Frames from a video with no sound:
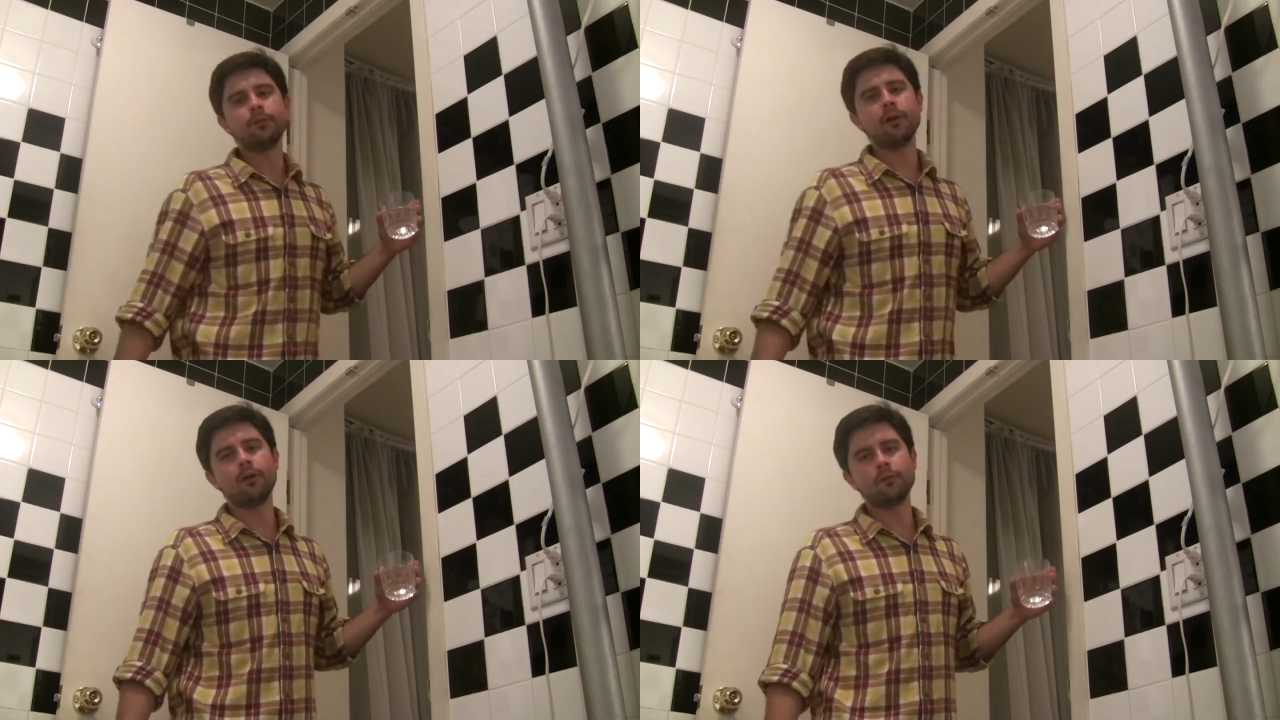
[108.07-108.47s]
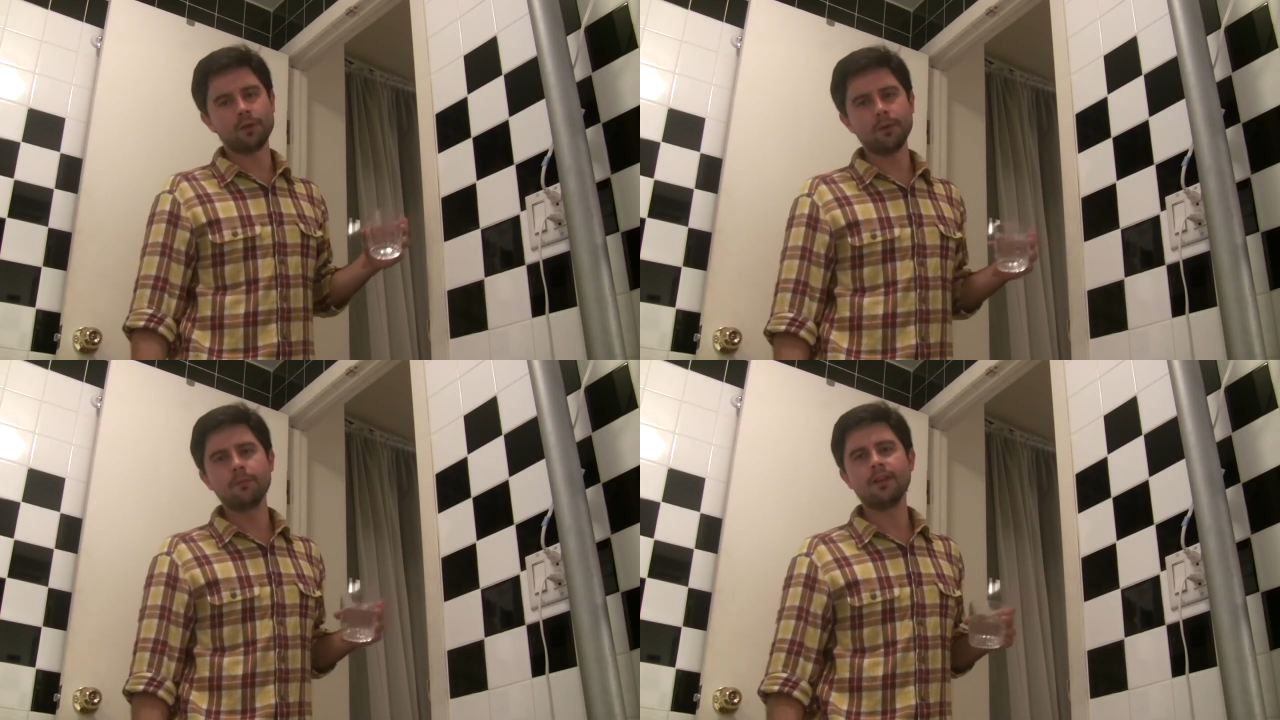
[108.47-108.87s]
bro,
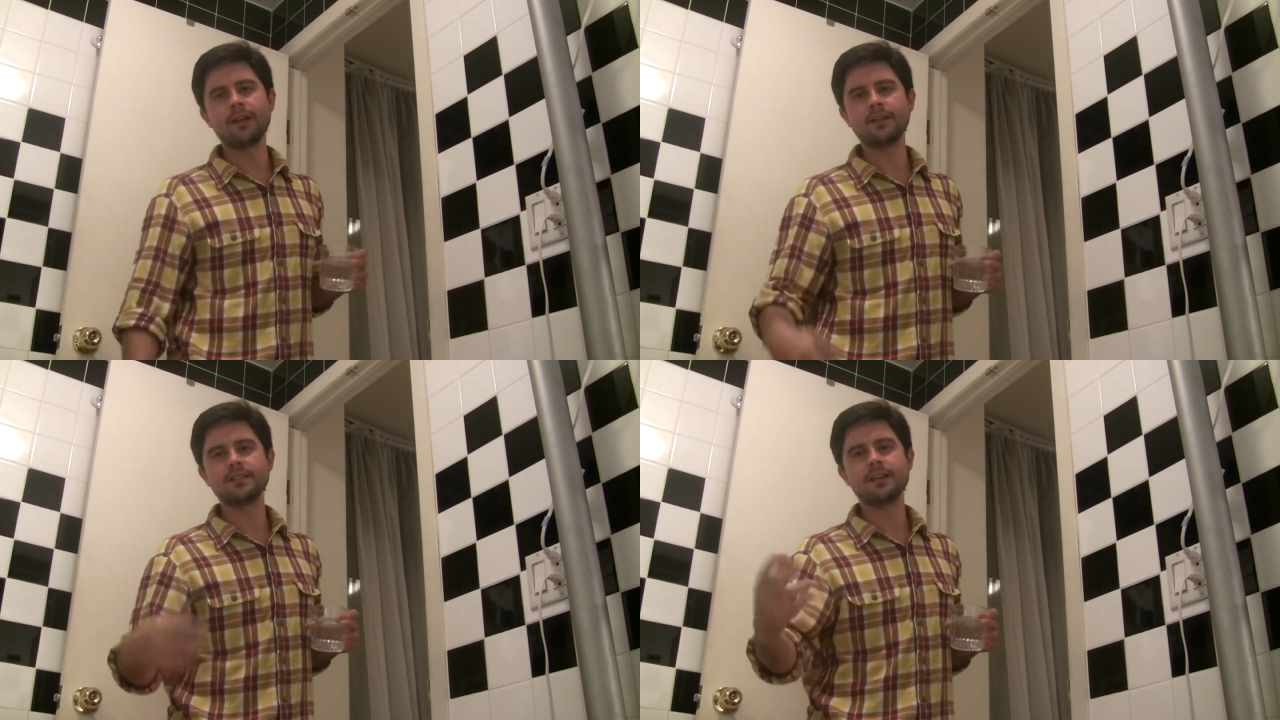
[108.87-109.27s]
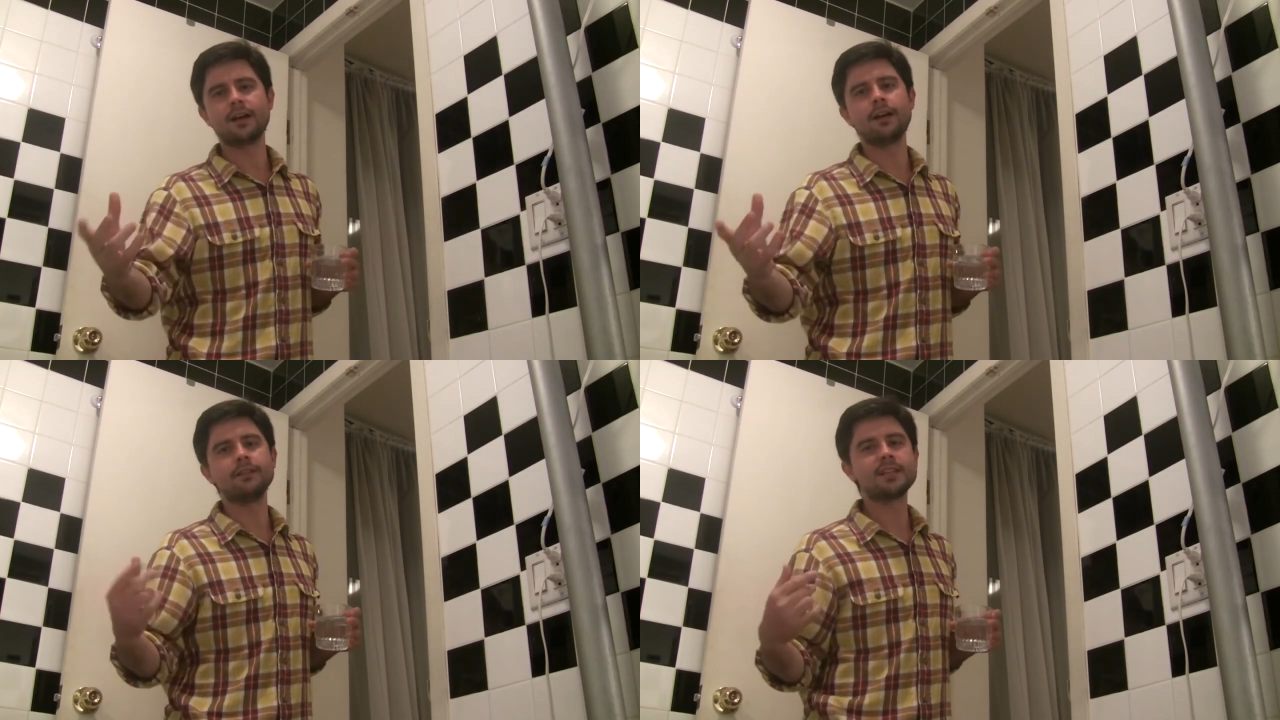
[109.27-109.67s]
remember that
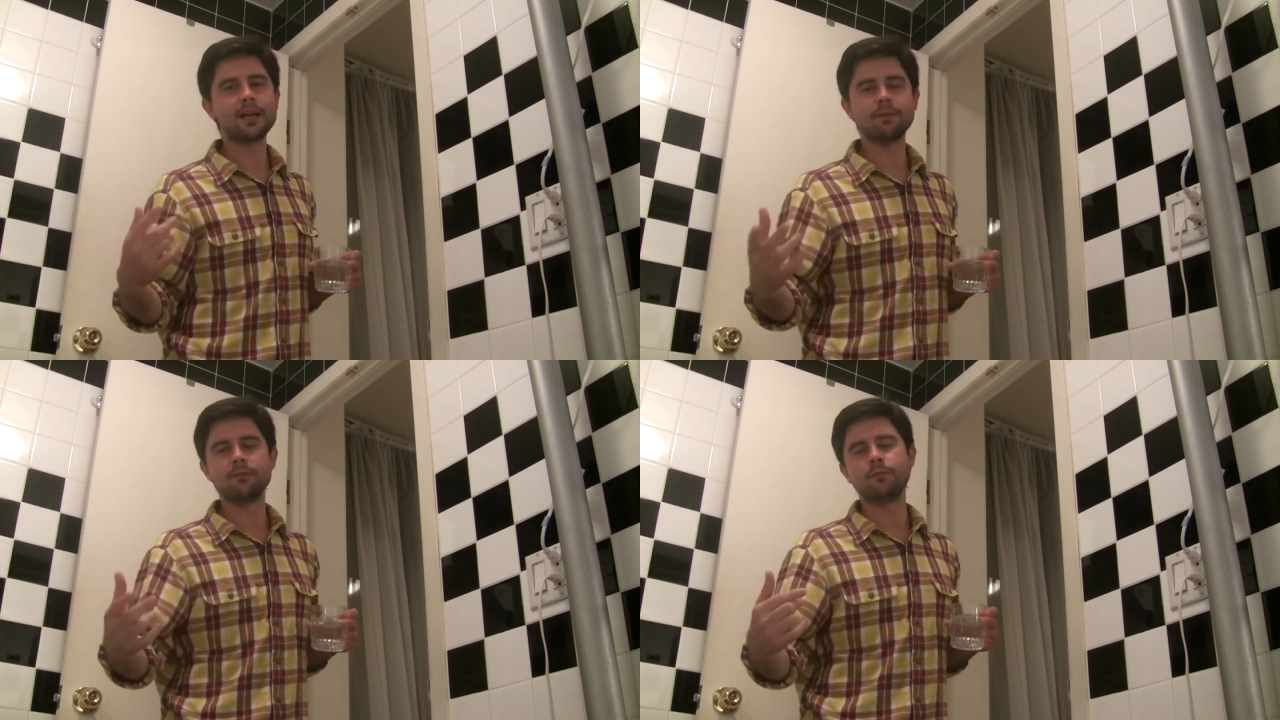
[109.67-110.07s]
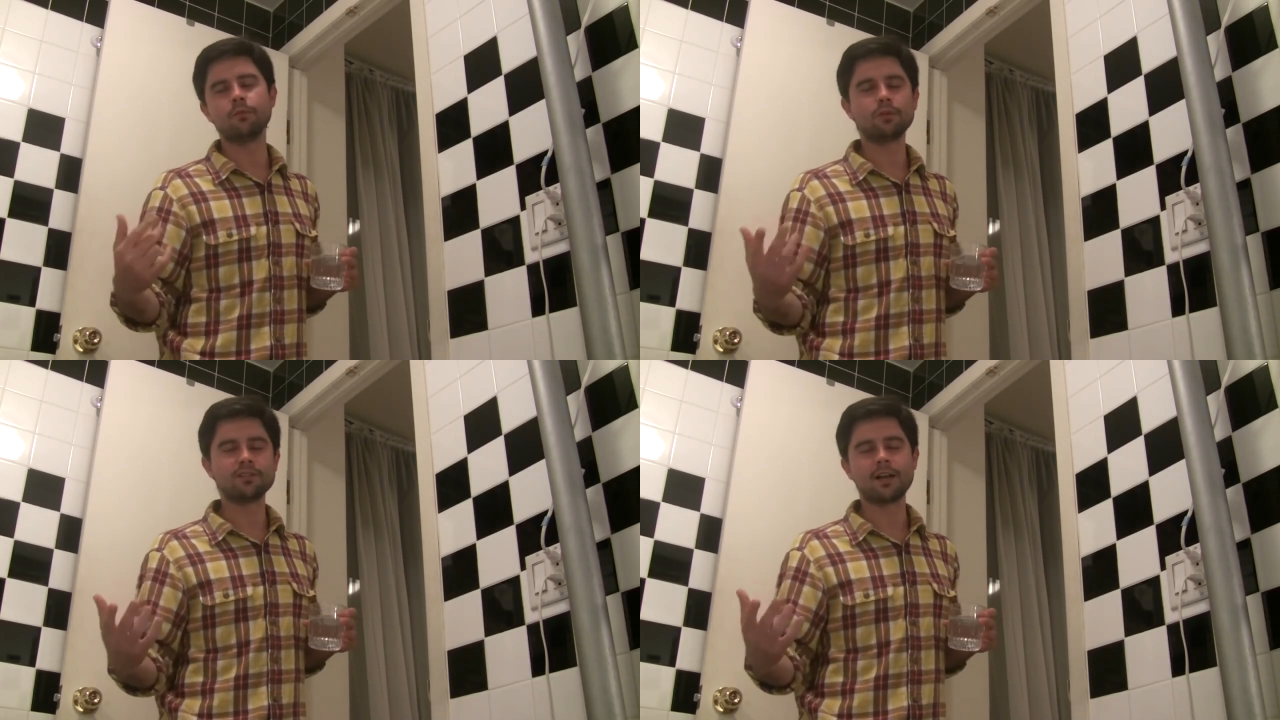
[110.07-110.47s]
uh, time you
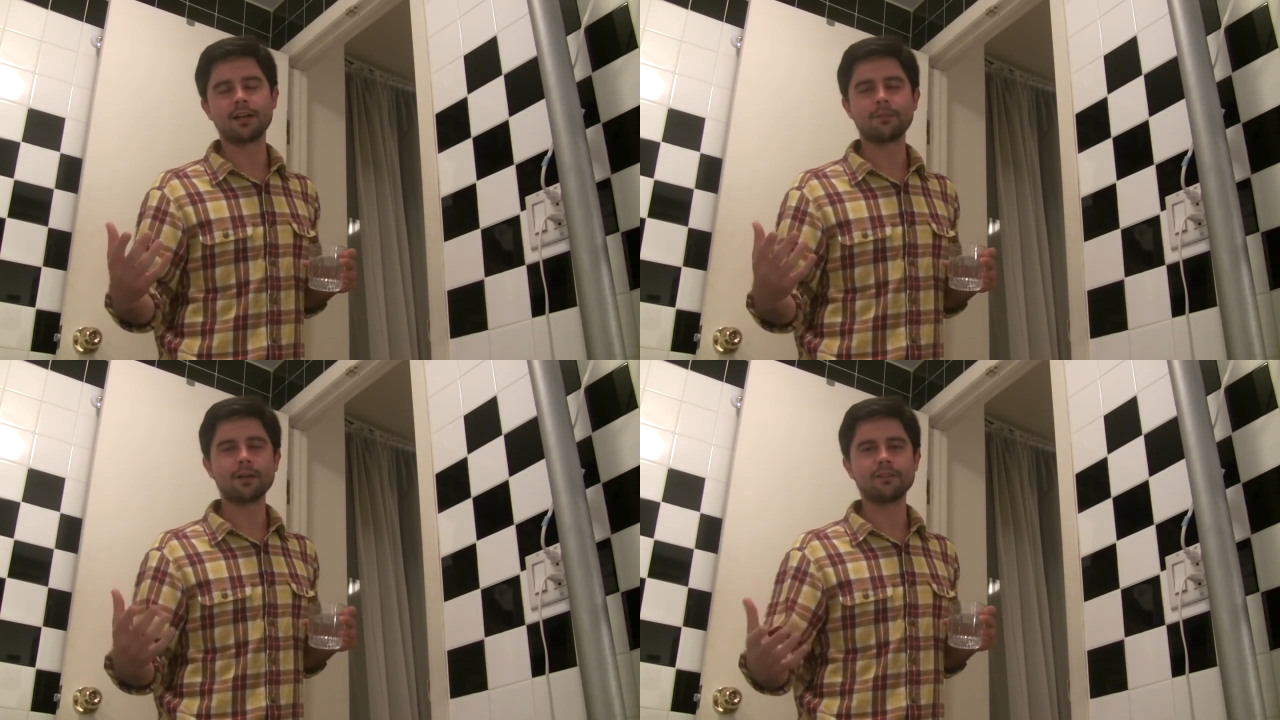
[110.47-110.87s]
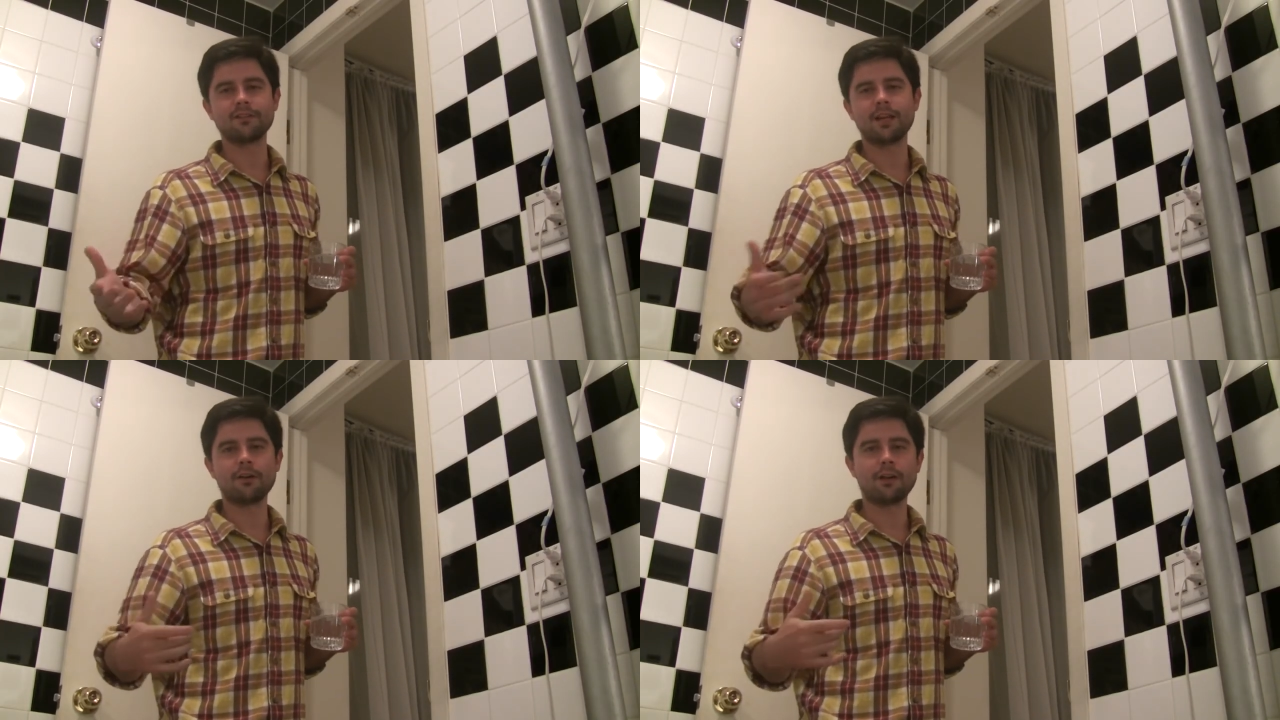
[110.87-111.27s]
were talking about the
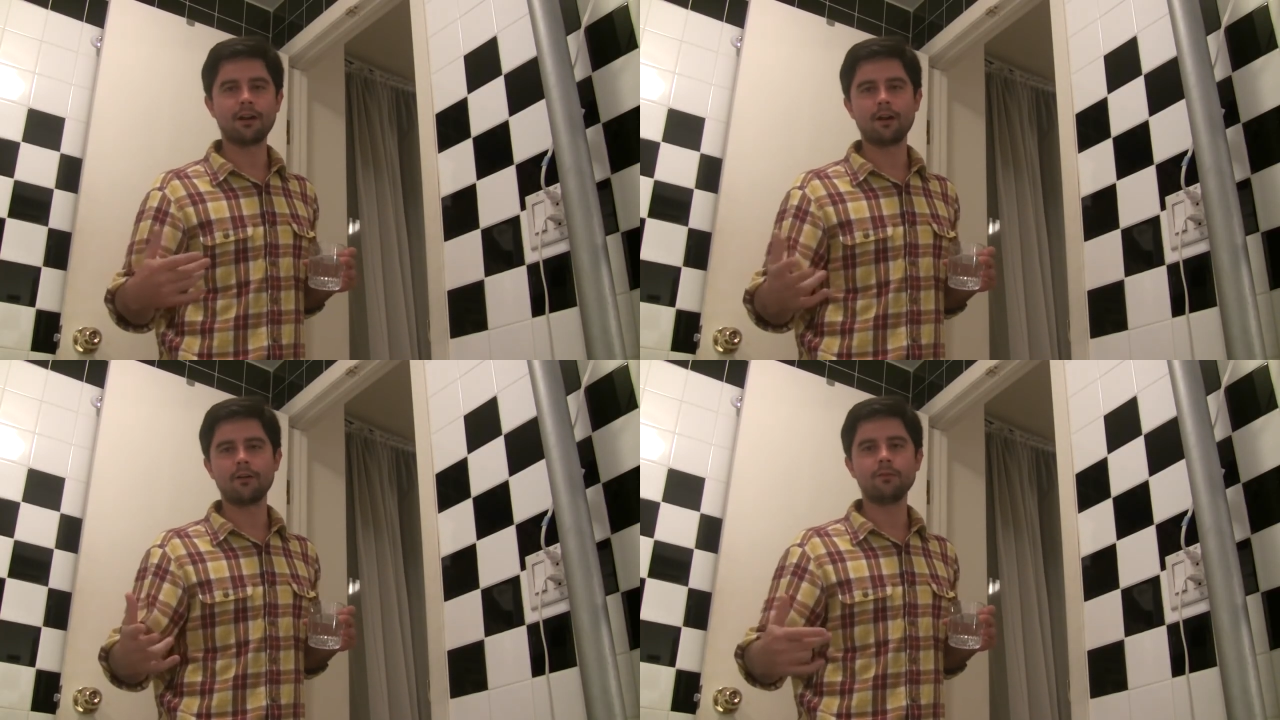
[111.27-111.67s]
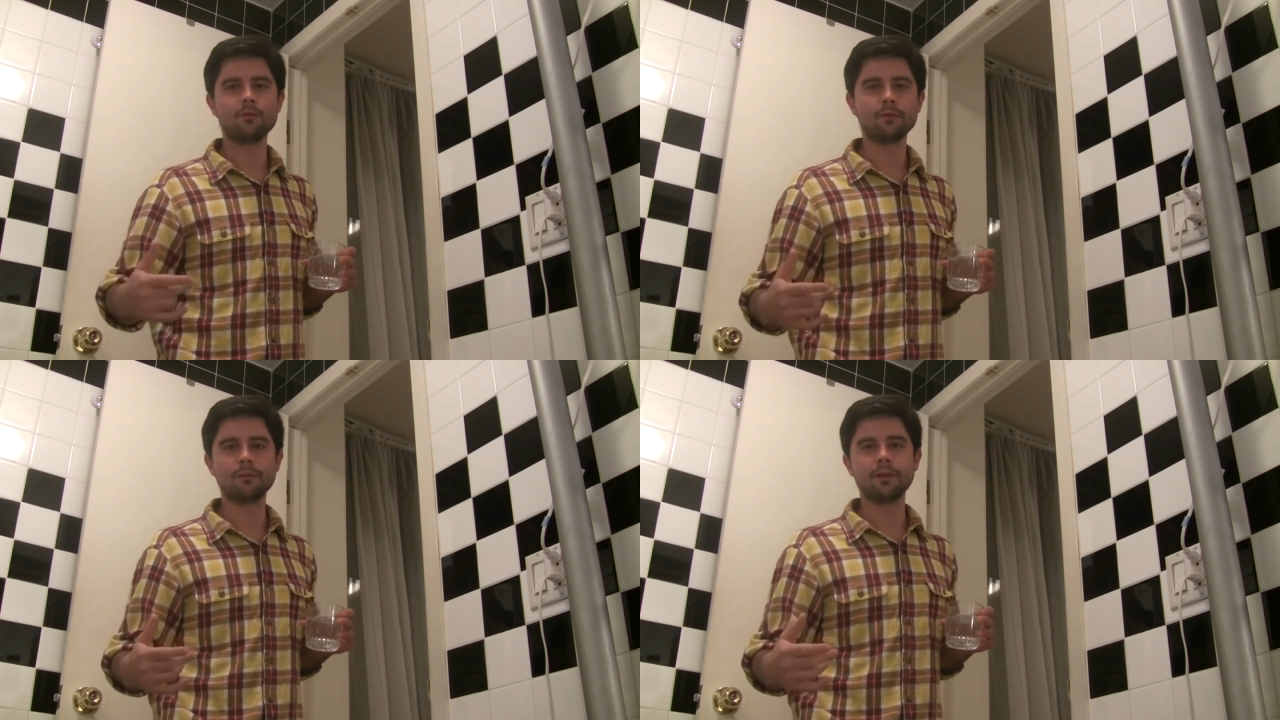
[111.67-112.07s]
derriere
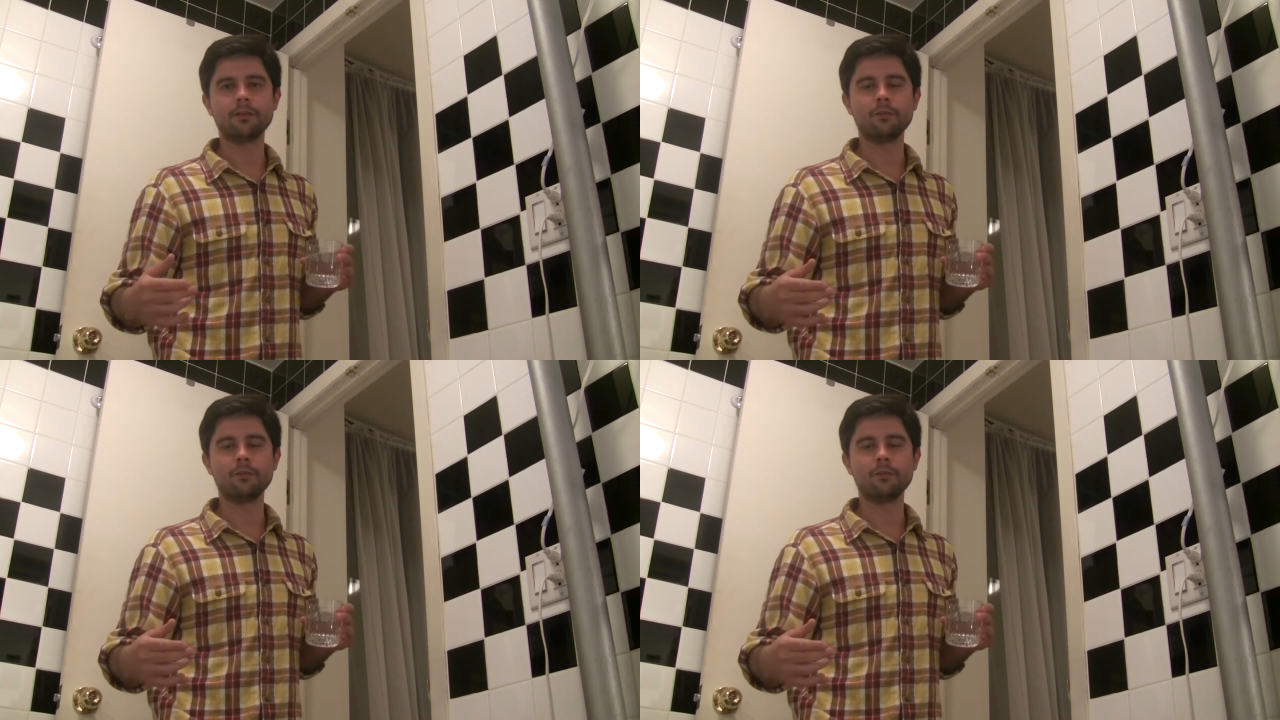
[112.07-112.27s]
with me?